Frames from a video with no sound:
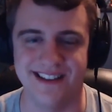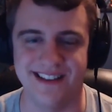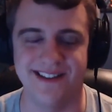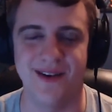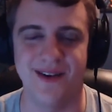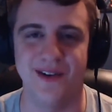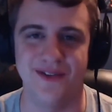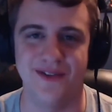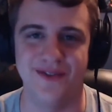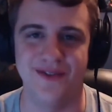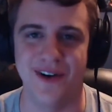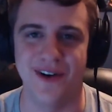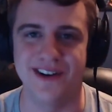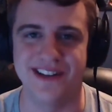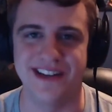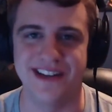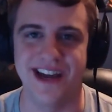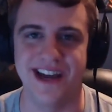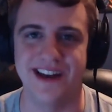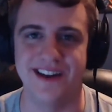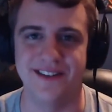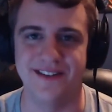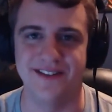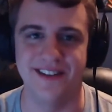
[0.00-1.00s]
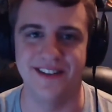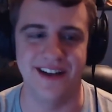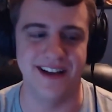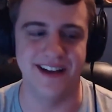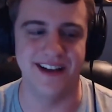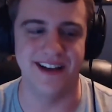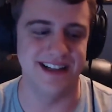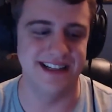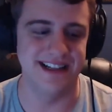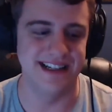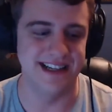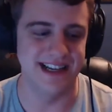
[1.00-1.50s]
It's always fun to kind of
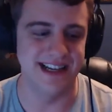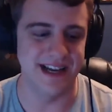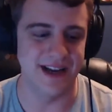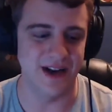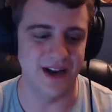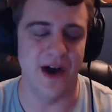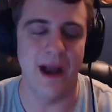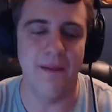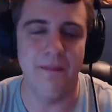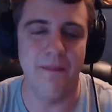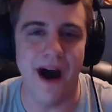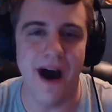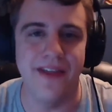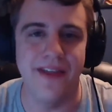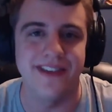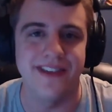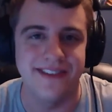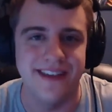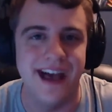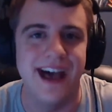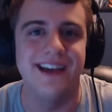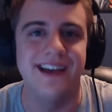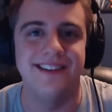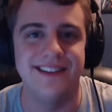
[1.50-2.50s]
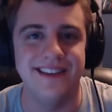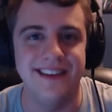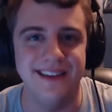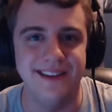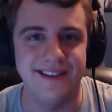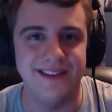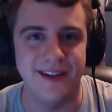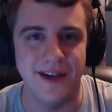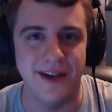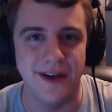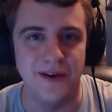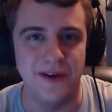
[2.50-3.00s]
hypothesize
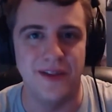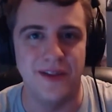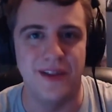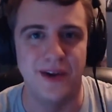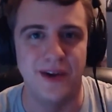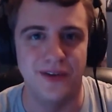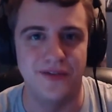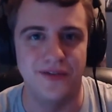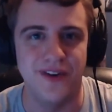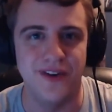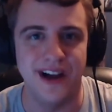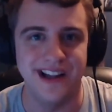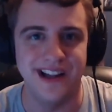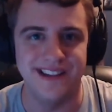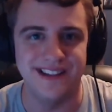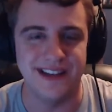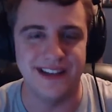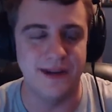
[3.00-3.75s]
these little fights,